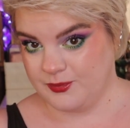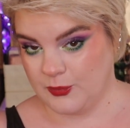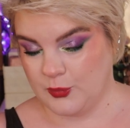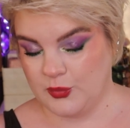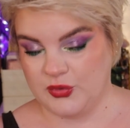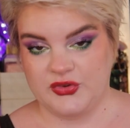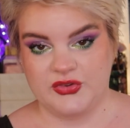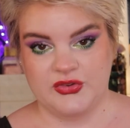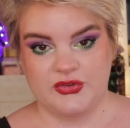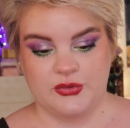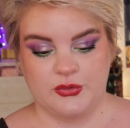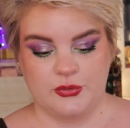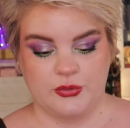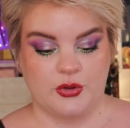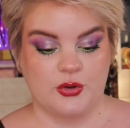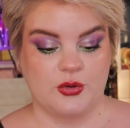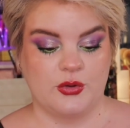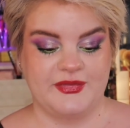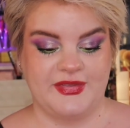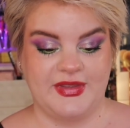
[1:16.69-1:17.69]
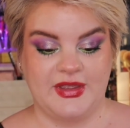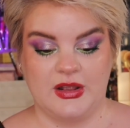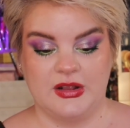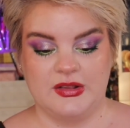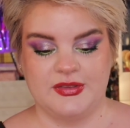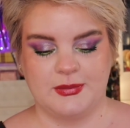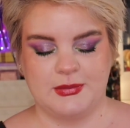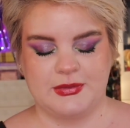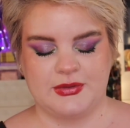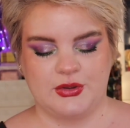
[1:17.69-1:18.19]
which is, you know, the
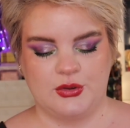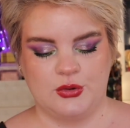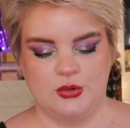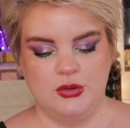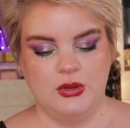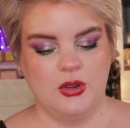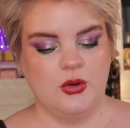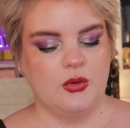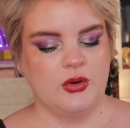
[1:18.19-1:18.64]
ultimate goal,